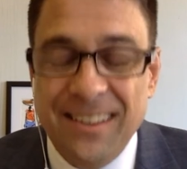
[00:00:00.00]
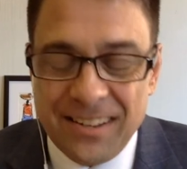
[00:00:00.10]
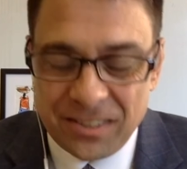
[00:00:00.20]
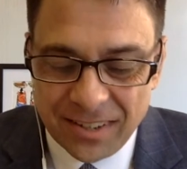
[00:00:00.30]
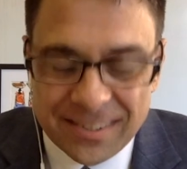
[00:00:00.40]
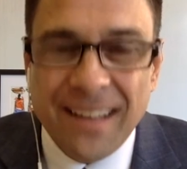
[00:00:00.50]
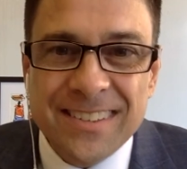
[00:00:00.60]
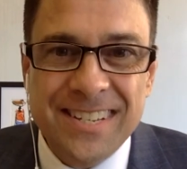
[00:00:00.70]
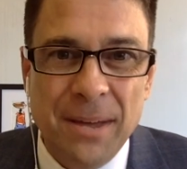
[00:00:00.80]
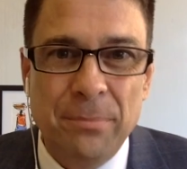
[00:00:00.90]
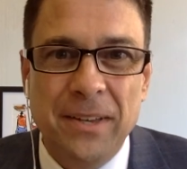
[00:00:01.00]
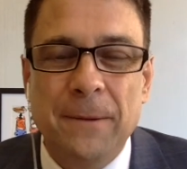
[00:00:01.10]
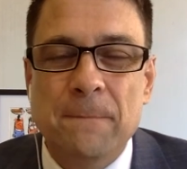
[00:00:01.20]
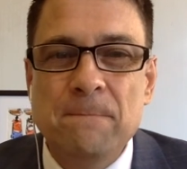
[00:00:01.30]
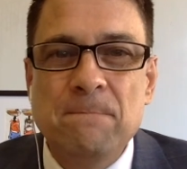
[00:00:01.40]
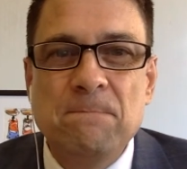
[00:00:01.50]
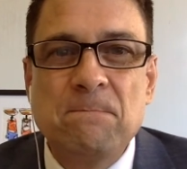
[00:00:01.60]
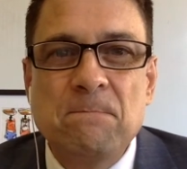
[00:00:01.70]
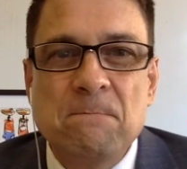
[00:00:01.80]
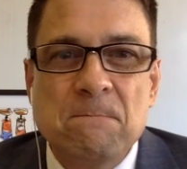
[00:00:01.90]
they should have done something.
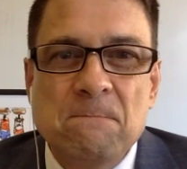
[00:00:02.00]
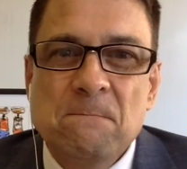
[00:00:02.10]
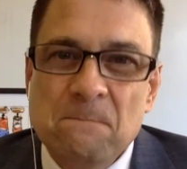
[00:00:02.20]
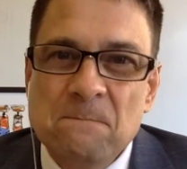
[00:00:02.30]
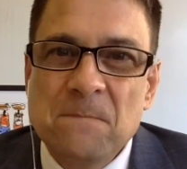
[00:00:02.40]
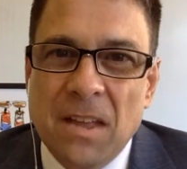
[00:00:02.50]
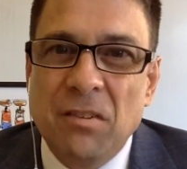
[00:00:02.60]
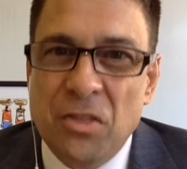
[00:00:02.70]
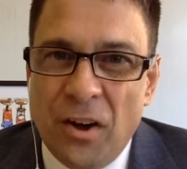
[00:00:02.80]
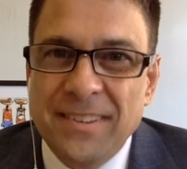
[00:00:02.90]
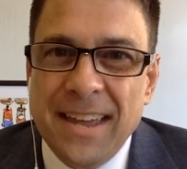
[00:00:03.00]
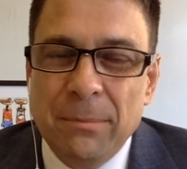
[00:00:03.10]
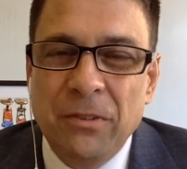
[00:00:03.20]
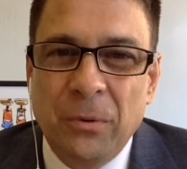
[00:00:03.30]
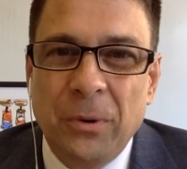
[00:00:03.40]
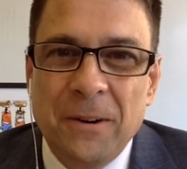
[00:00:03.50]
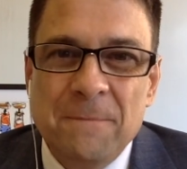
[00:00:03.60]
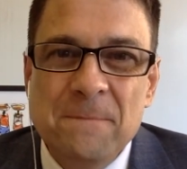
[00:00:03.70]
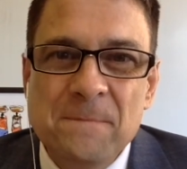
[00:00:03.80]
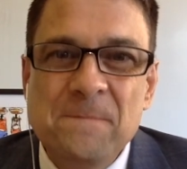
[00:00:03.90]
Have you thought that before?
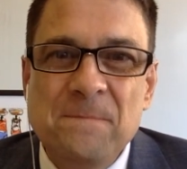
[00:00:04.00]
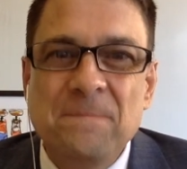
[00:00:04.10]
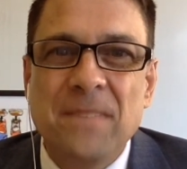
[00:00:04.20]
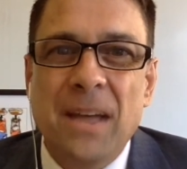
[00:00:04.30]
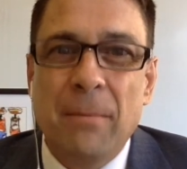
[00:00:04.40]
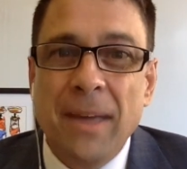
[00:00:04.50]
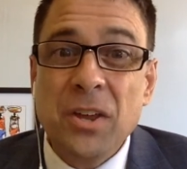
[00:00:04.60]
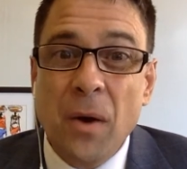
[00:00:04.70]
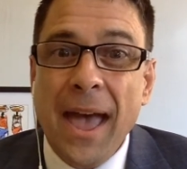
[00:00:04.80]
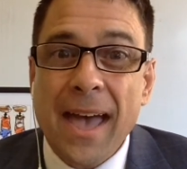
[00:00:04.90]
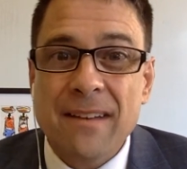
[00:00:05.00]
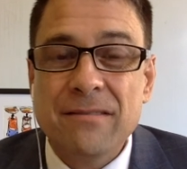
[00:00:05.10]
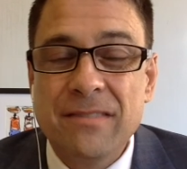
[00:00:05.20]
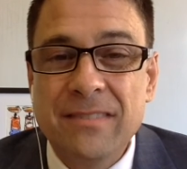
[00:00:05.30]
I bet you have.